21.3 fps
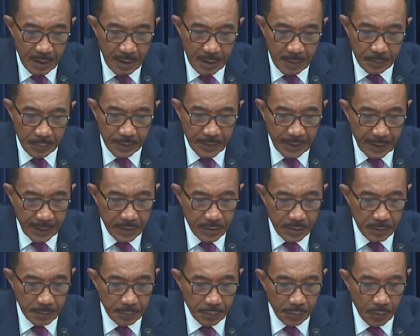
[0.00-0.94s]

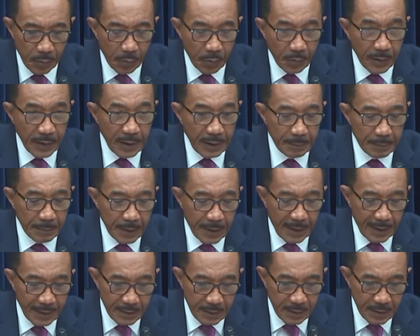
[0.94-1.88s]
Protection Program,
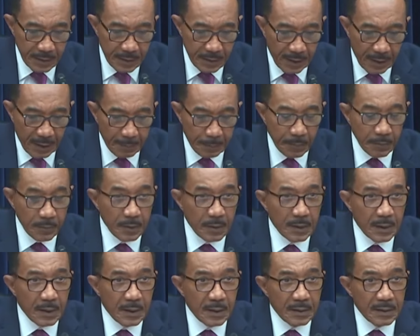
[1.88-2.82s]
as an example
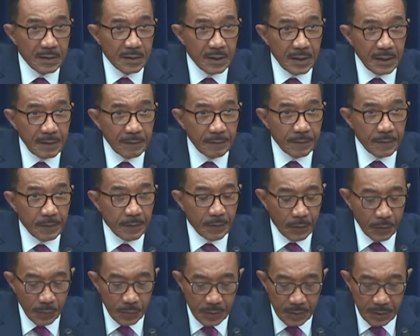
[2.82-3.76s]
saved
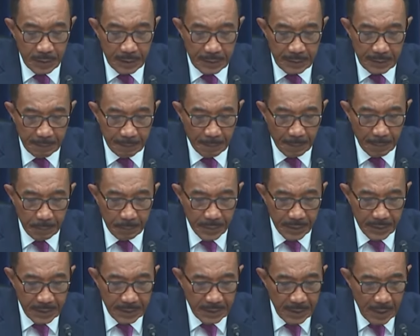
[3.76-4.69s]
$13
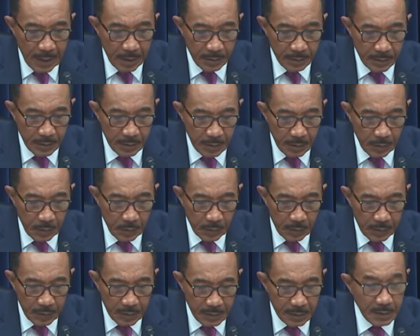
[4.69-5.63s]
billion
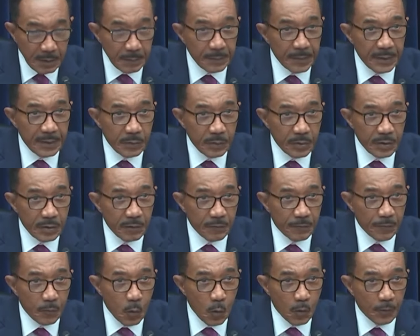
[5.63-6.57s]
alone. And this committee was in the
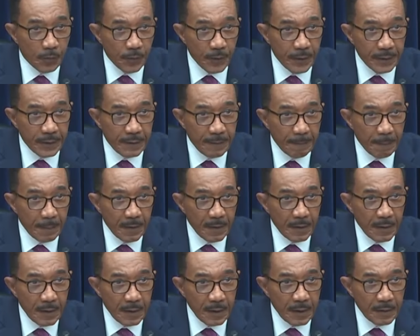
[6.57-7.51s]
forefront
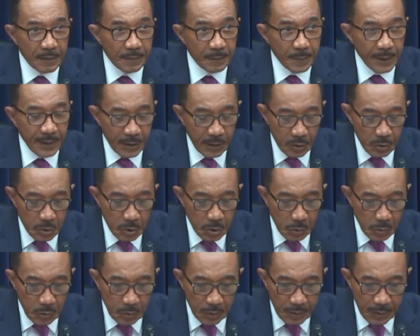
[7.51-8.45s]
of making
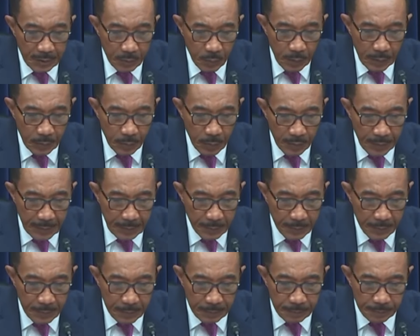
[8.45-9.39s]
sure that we were
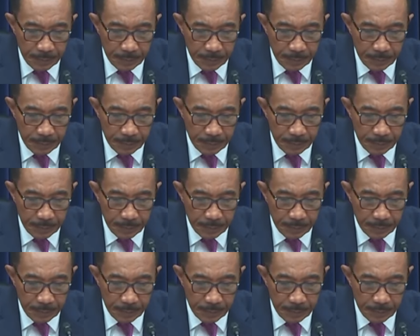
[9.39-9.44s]
able